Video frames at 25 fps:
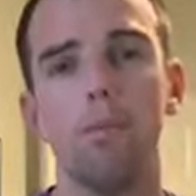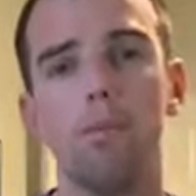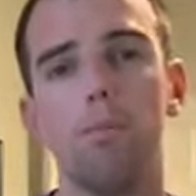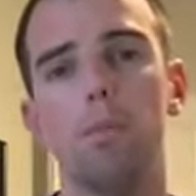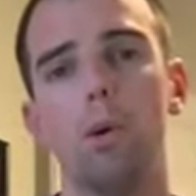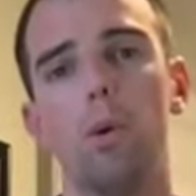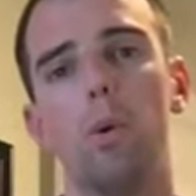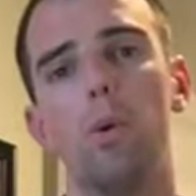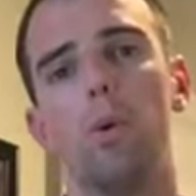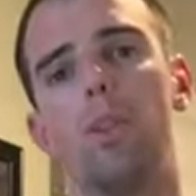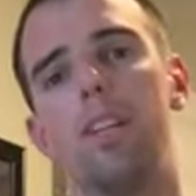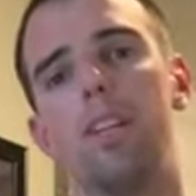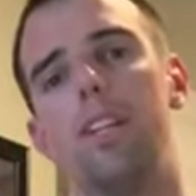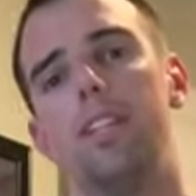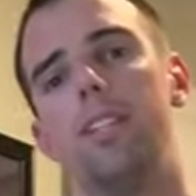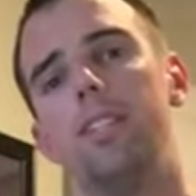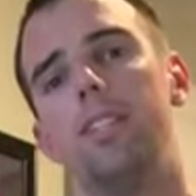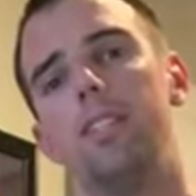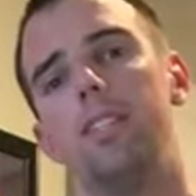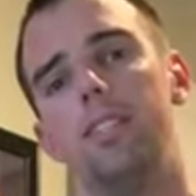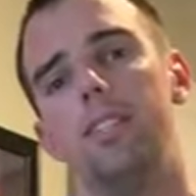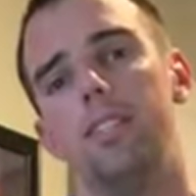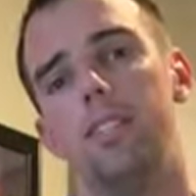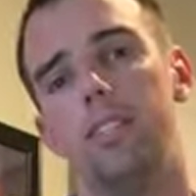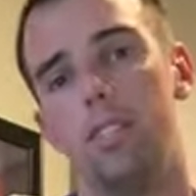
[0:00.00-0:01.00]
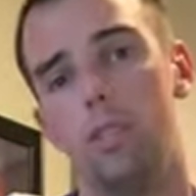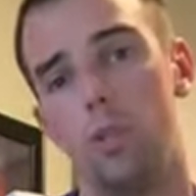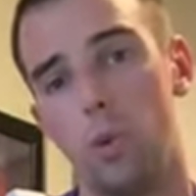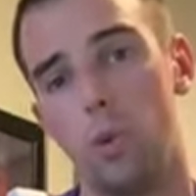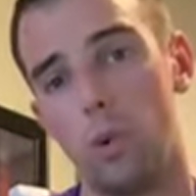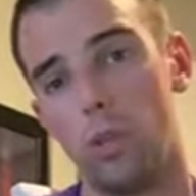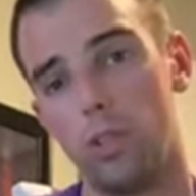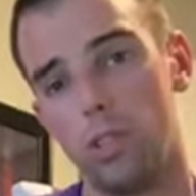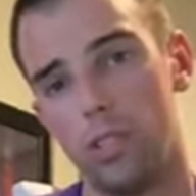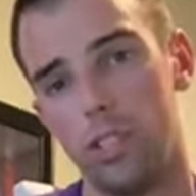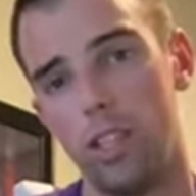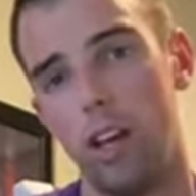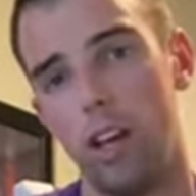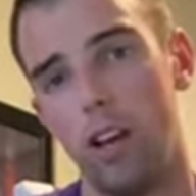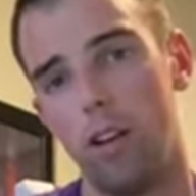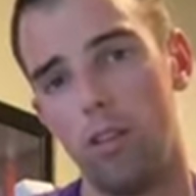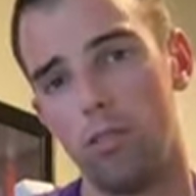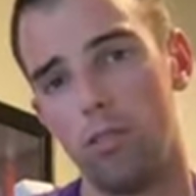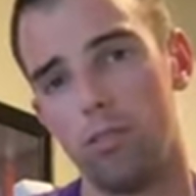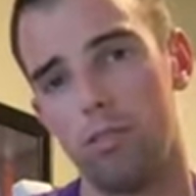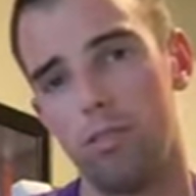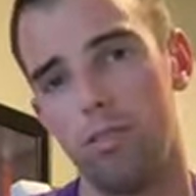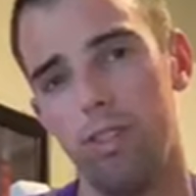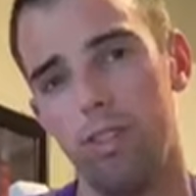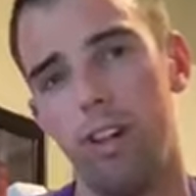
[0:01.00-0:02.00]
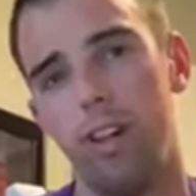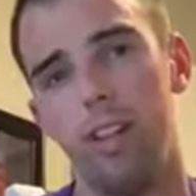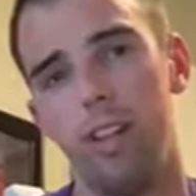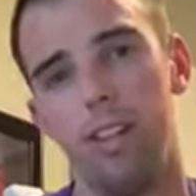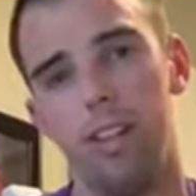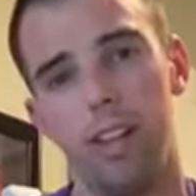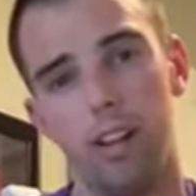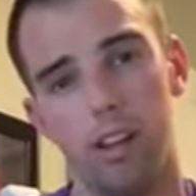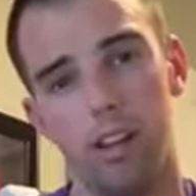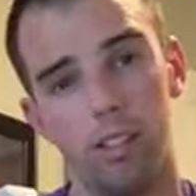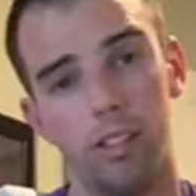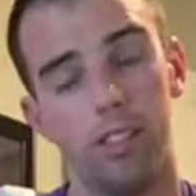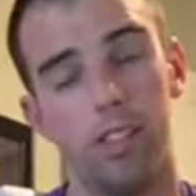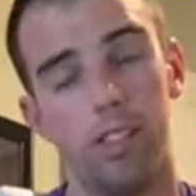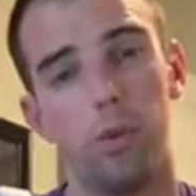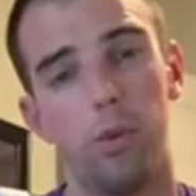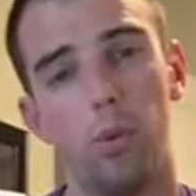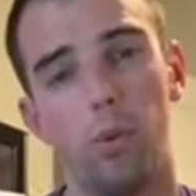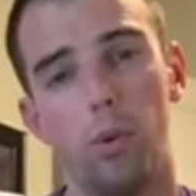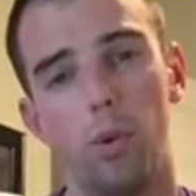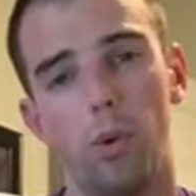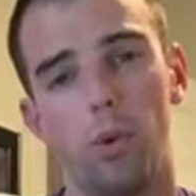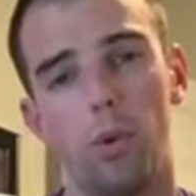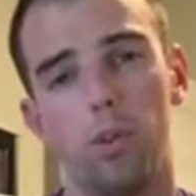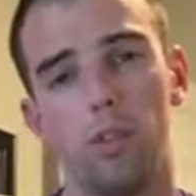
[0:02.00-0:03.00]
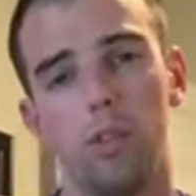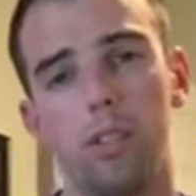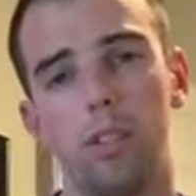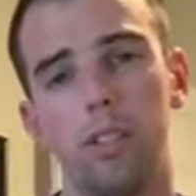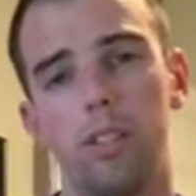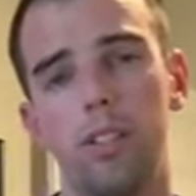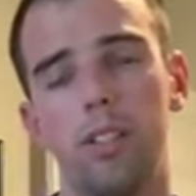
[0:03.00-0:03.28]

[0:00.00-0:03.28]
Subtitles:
both in yourself and in the outside world.